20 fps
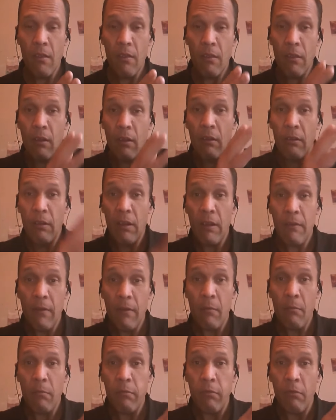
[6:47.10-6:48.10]
the
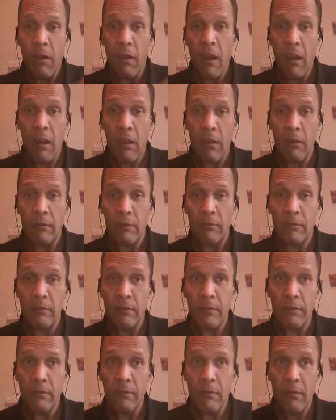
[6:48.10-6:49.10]
Cleveland
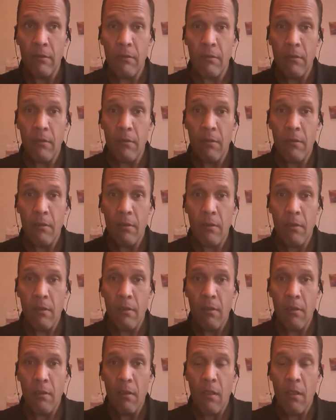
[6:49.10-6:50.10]
Browns
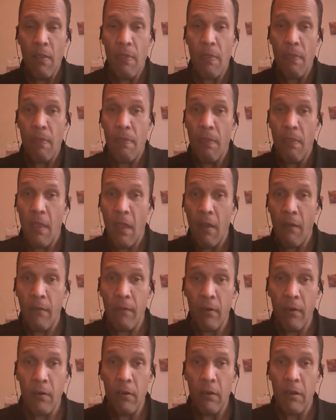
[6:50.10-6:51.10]

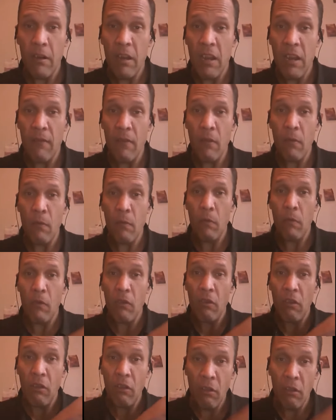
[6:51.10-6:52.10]
never even
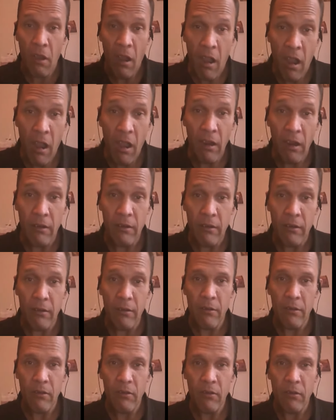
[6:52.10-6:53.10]
got
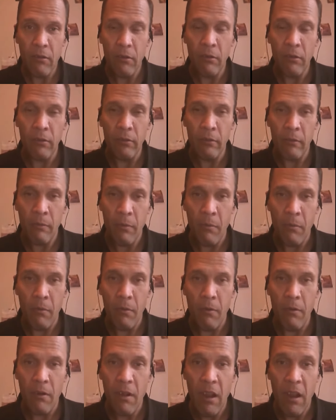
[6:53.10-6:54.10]
to the Super
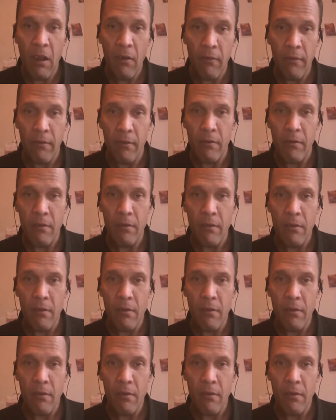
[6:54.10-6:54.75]
Bowl, ever.